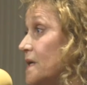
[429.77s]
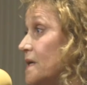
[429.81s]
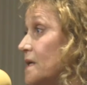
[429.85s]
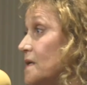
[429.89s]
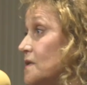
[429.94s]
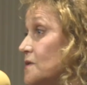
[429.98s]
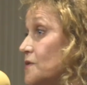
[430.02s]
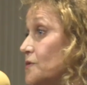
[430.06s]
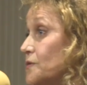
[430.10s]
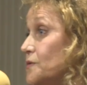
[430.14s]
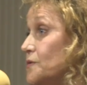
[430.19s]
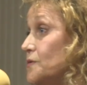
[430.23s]

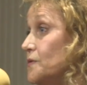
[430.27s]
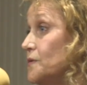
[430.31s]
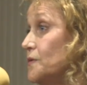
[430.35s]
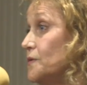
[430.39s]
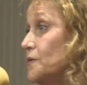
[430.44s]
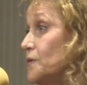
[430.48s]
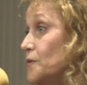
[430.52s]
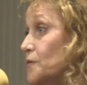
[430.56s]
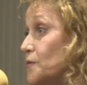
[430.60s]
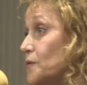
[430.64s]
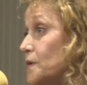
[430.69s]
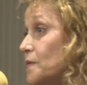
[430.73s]
Because
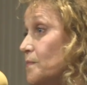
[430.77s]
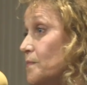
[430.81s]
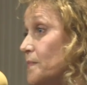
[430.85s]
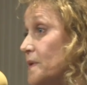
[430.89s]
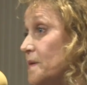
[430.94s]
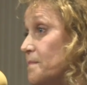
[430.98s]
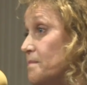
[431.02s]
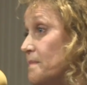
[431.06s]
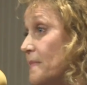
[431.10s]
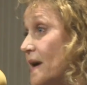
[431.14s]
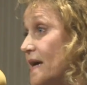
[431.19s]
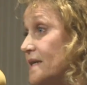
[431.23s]
you can be
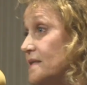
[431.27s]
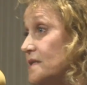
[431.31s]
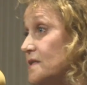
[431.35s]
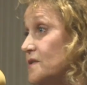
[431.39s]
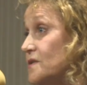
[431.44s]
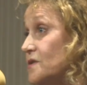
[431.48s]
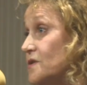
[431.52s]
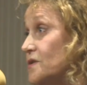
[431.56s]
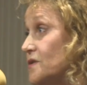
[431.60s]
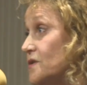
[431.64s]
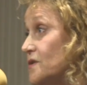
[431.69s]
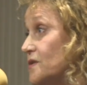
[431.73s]

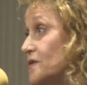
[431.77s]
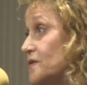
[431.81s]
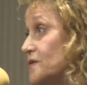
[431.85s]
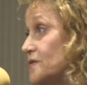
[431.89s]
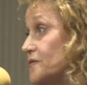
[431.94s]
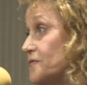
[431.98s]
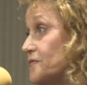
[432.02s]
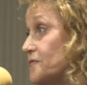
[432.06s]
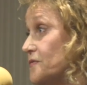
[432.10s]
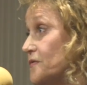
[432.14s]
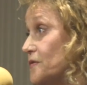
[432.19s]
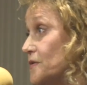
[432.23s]

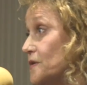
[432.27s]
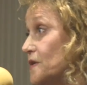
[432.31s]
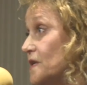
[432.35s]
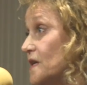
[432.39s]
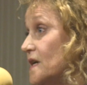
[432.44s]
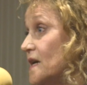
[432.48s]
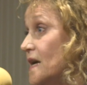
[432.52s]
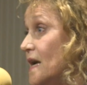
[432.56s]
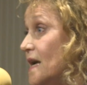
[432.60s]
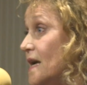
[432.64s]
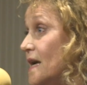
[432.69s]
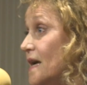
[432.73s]
messengers for
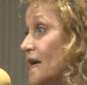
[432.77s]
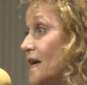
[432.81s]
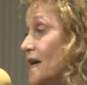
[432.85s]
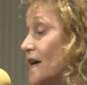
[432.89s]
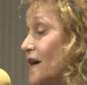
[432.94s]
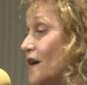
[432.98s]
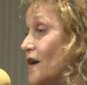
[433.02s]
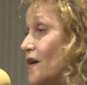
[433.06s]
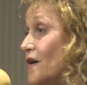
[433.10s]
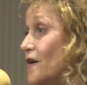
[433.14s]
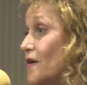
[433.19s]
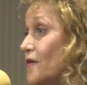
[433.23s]

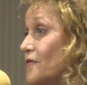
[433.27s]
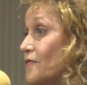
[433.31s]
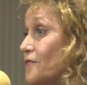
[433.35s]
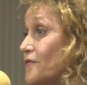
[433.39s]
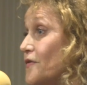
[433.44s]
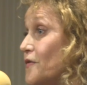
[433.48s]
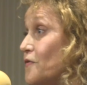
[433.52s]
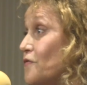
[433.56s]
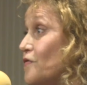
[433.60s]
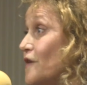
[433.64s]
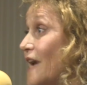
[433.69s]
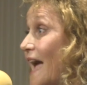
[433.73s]

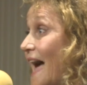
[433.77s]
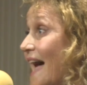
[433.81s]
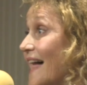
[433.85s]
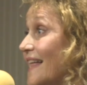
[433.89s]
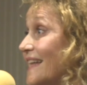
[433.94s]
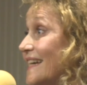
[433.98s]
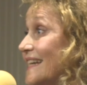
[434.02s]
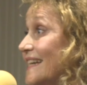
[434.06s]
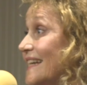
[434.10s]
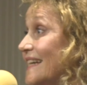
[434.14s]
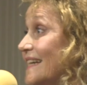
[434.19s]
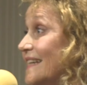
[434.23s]
the
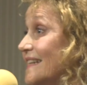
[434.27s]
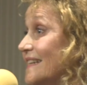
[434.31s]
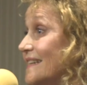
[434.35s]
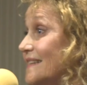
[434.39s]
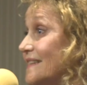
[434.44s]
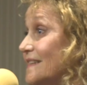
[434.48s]
reality.